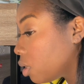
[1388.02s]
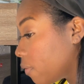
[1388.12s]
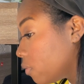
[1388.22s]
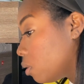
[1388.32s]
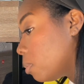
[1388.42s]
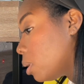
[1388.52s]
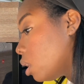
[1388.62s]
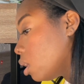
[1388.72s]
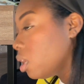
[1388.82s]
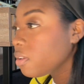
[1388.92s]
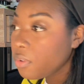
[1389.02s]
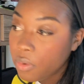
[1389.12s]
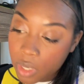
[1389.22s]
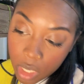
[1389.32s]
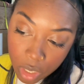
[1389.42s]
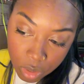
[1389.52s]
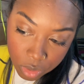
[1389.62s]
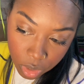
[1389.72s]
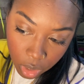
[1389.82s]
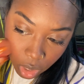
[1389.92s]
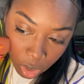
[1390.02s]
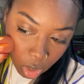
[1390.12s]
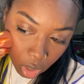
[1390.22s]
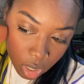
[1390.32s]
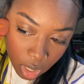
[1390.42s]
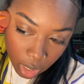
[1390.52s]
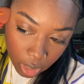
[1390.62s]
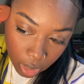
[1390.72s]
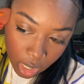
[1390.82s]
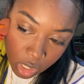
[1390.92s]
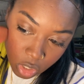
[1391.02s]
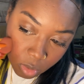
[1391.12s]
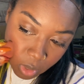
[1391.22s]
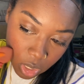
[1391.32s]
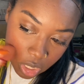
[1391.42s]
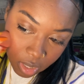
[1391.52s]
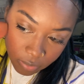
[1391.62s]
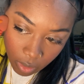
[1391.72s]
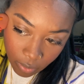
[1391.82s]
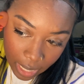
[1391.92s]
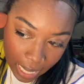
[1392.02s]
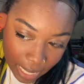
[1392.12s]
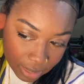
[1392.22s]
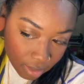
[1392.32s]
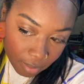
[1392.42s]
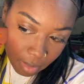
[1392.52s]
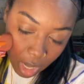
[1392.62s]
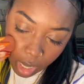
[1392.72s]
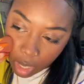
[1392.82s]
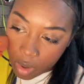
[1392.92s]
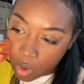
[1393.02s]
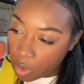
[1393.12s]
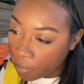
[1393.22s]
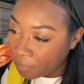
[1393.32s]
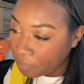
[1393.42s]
If you believe for a little today, if you believe for a lot tomorrow.